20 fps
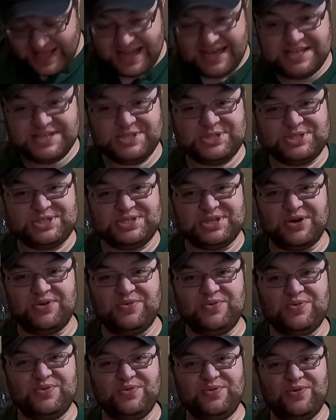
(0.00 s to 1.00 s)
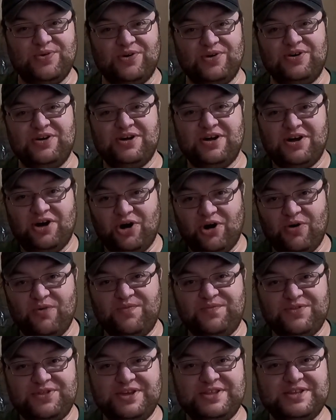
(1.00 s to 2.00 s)
that is so cool.
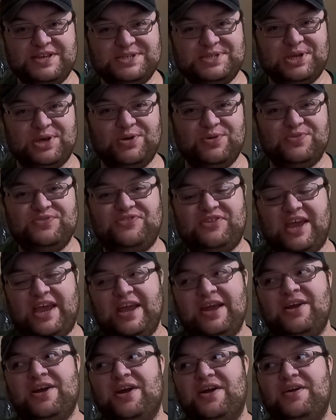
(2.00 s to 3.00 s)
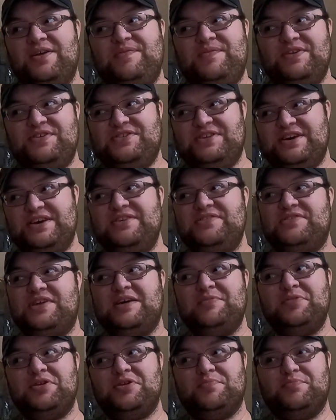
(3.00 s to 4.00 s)
Hopefully this holds air. If it does,
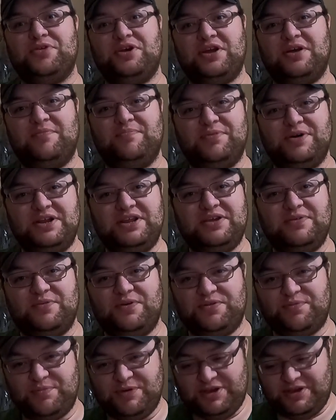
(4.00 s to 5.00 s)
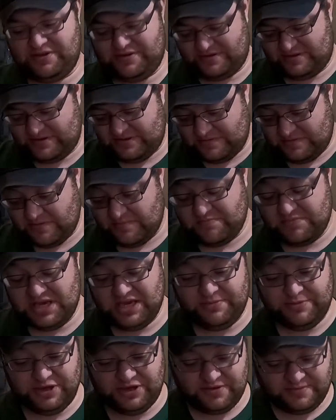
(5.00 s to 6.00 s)
I'm going to bring a buddy with me.
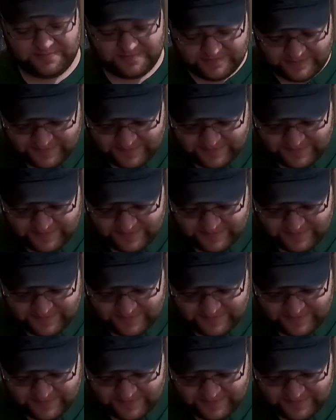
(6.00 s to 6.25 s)
Maybe.